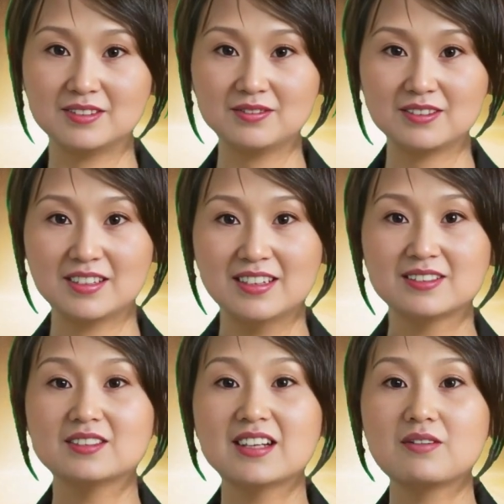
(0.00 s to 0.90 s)

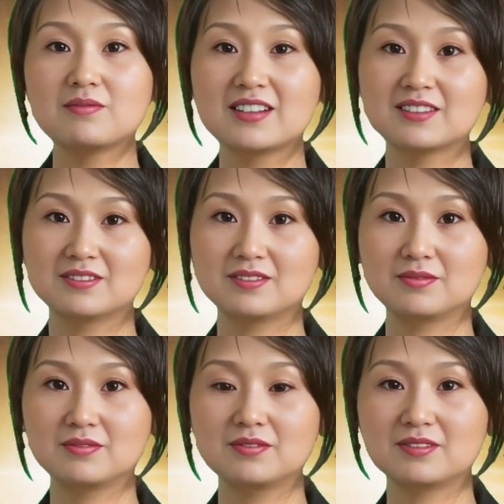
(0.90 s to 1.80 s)
Therefore, they can
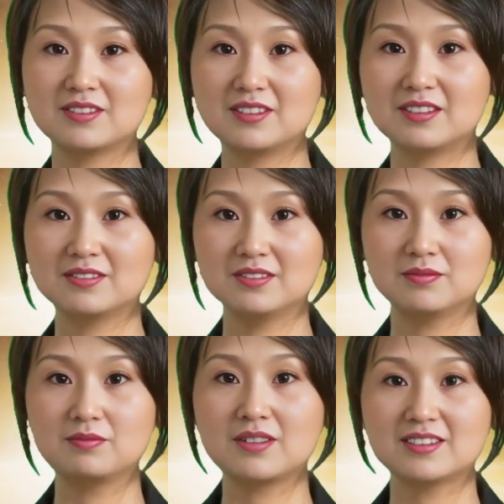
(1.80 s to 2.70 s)
only choose to
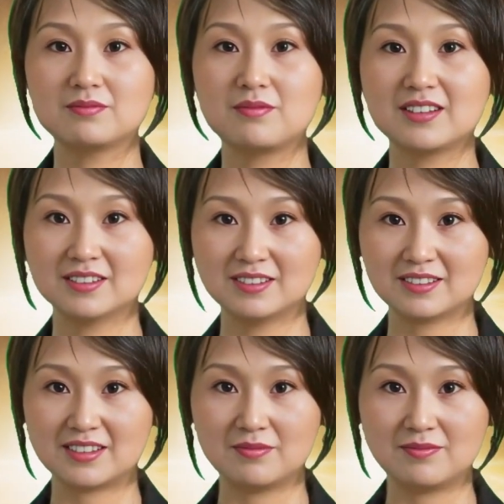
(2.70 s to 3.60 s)
postpone exports or
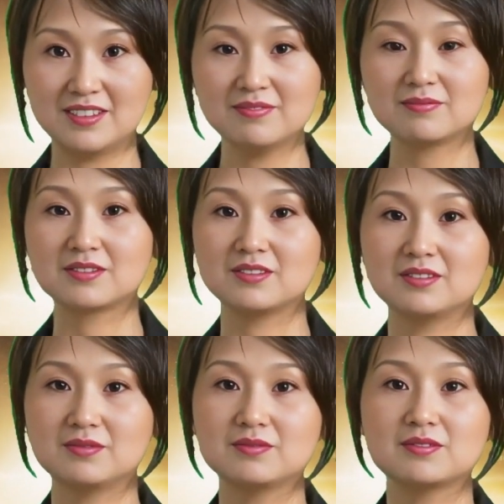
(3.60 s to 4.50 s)
not export at
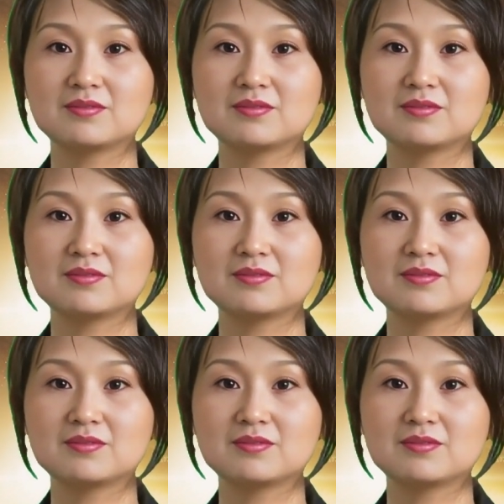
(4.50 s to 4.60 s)
all.